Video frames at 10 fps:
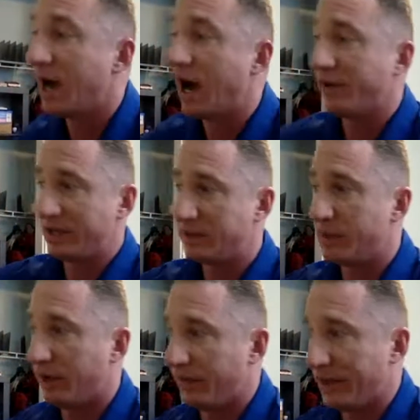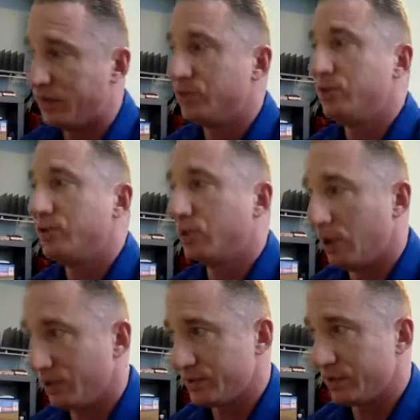I'll email that to you
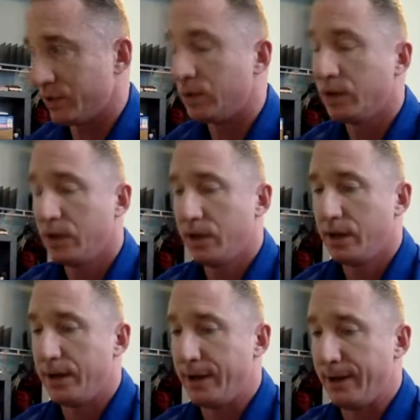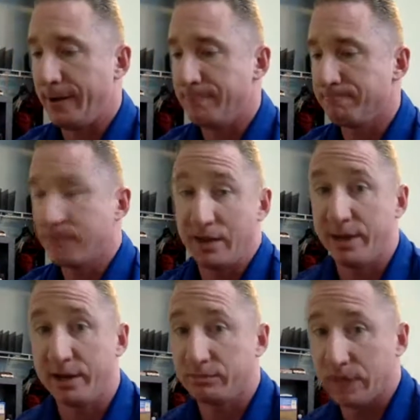also. And
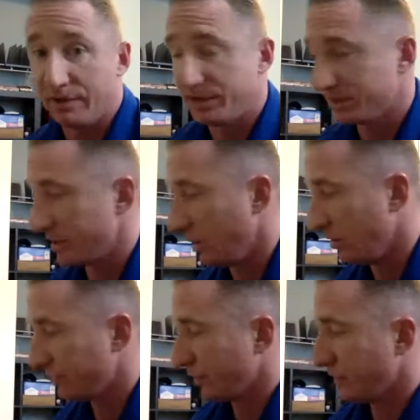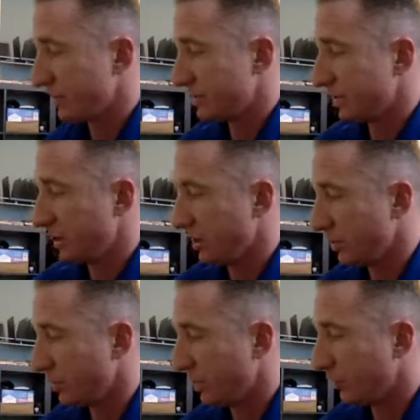then obviously I'll look forward to seeing
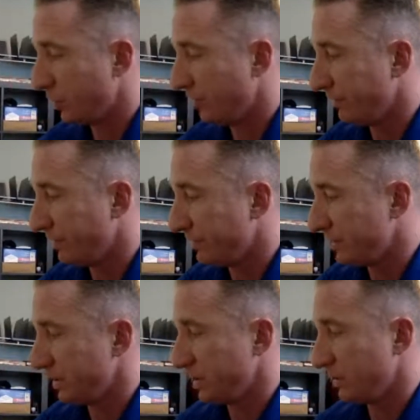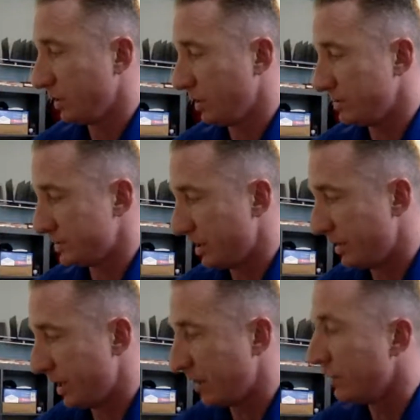you at 12:15 on
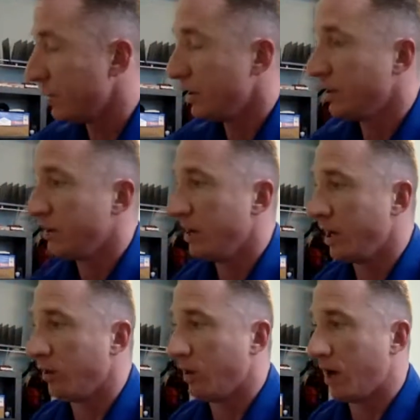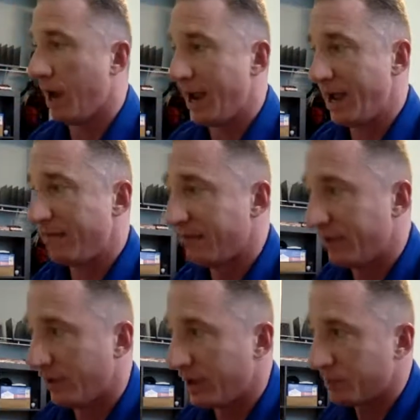Sunday. Now, I have a
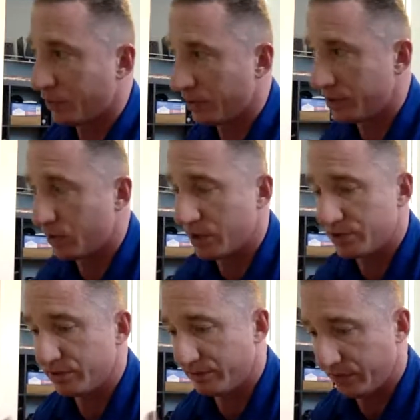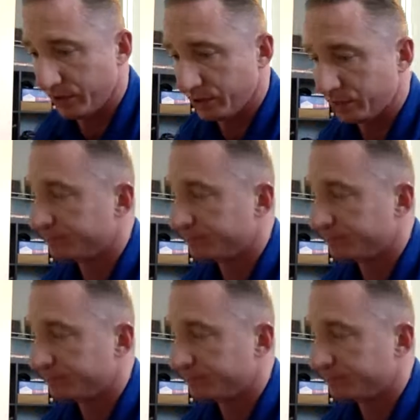very important question for you.